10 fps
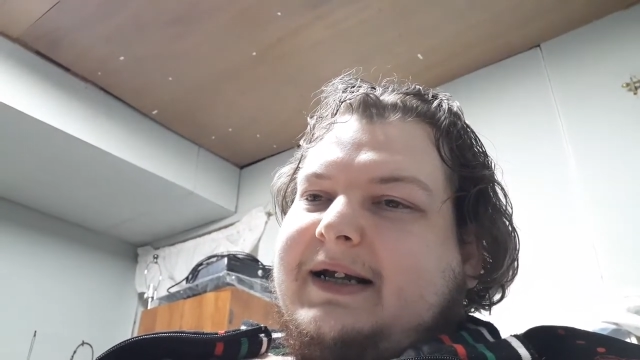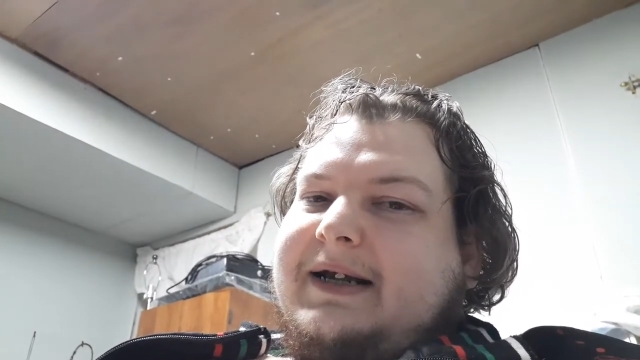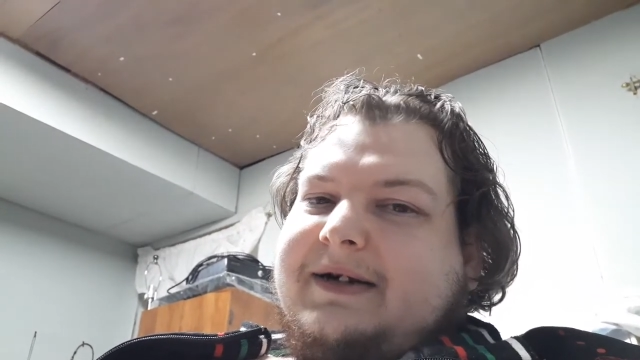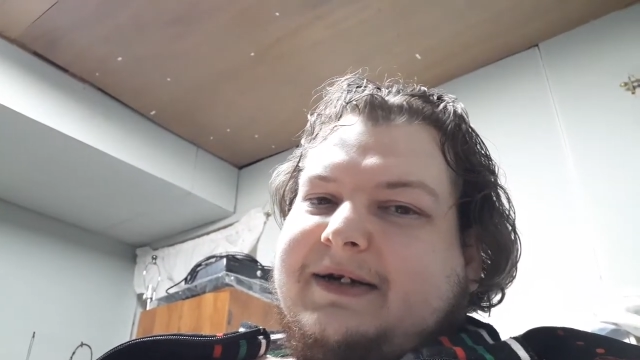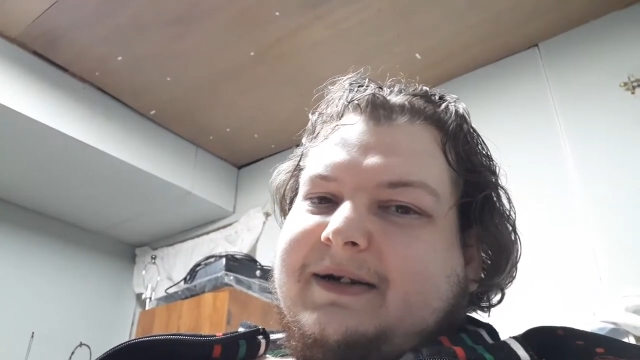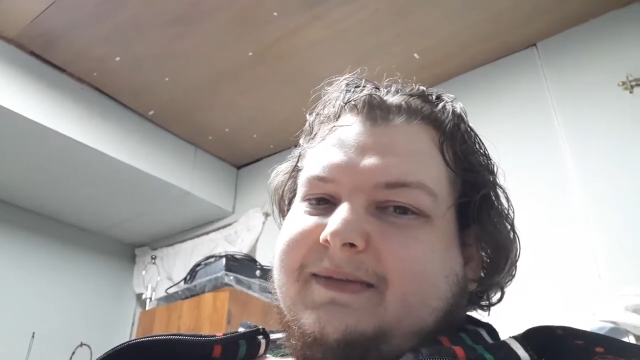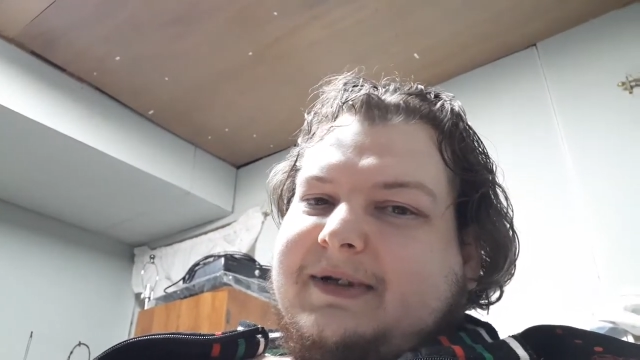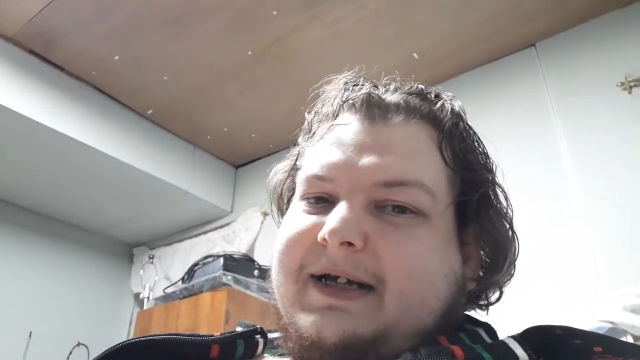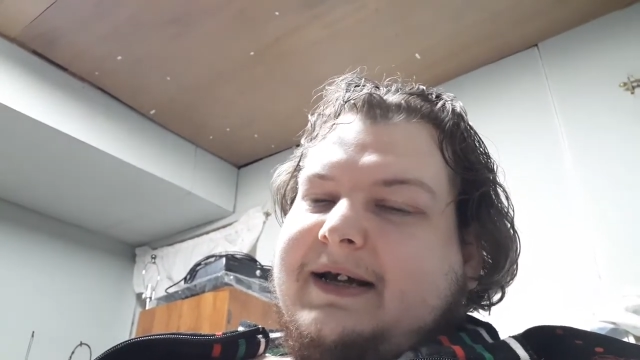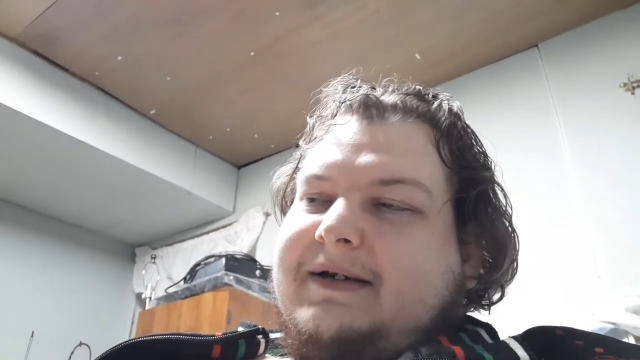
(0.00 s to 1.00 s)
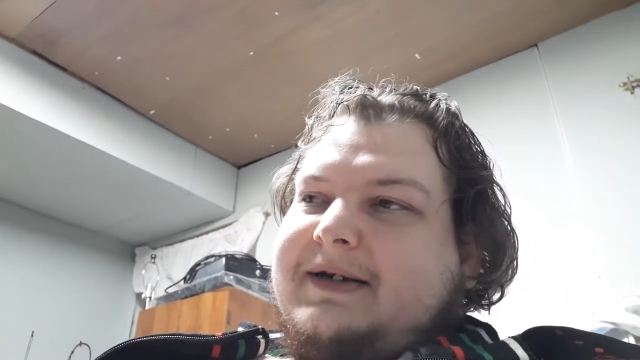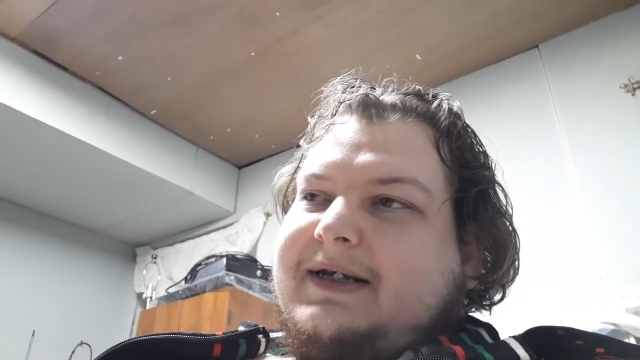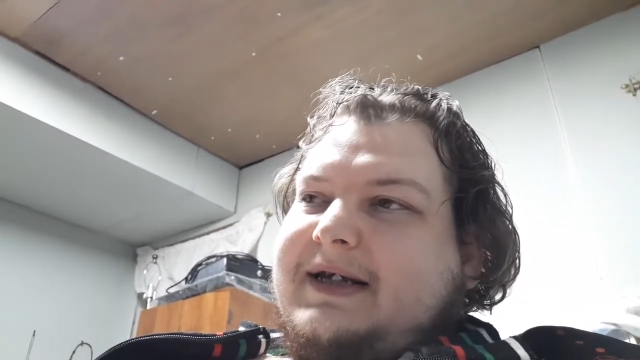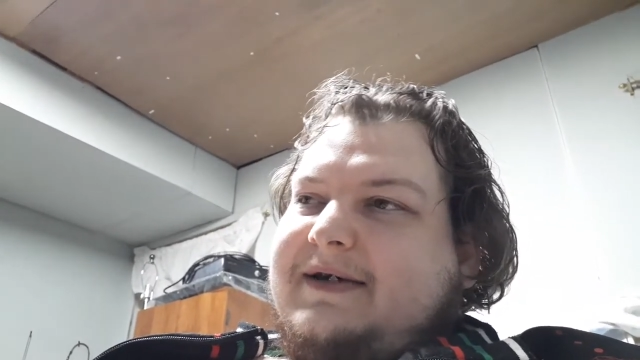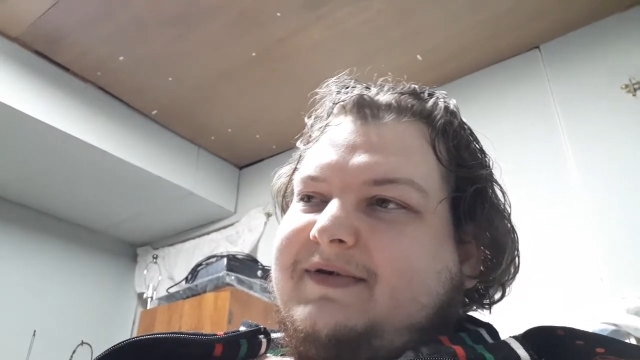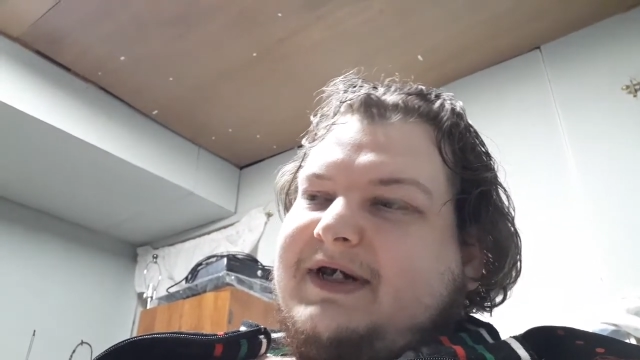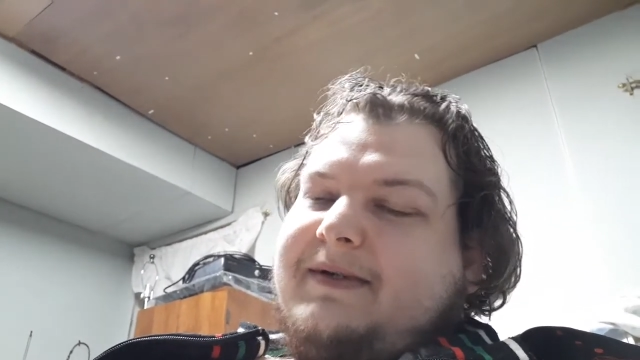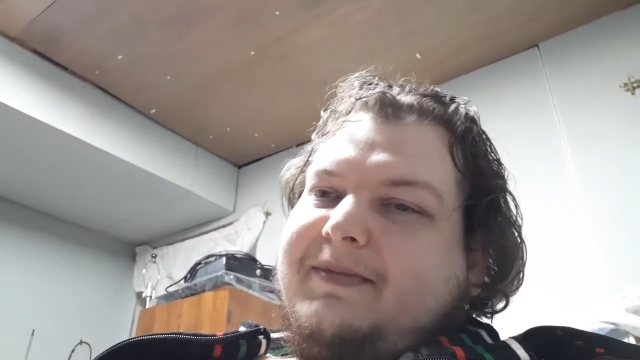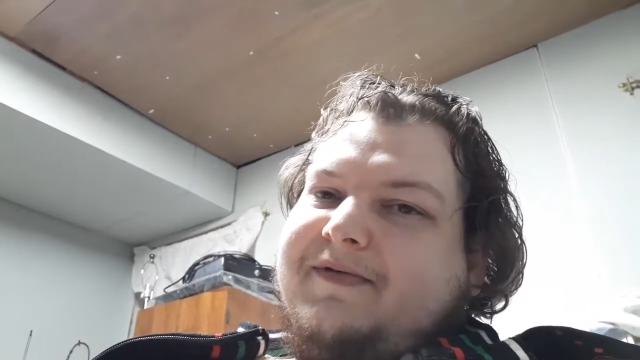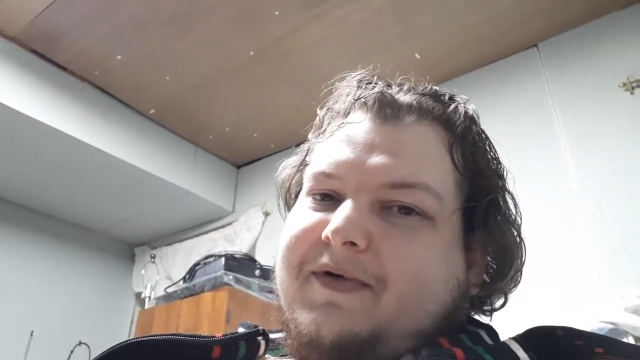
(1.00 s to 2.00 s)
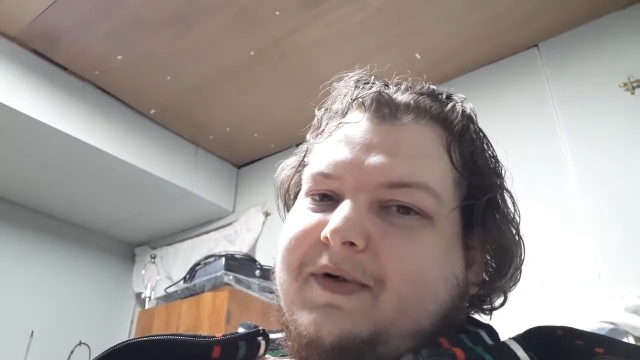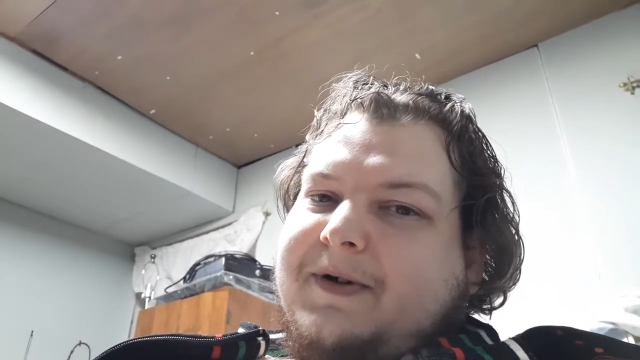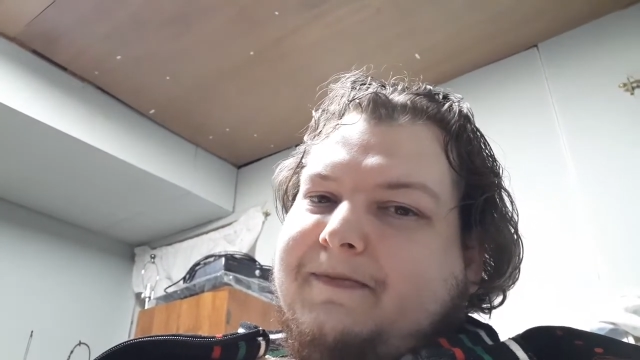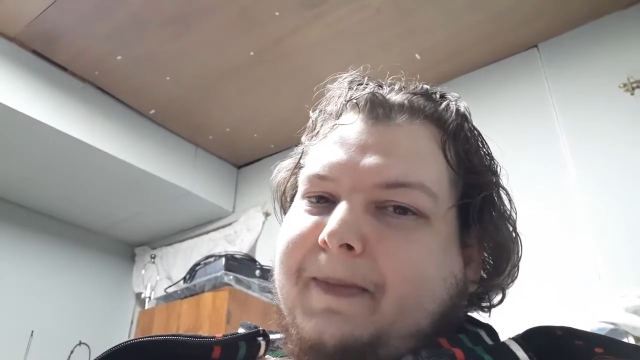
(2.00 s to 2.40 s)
here's something else that I've said before.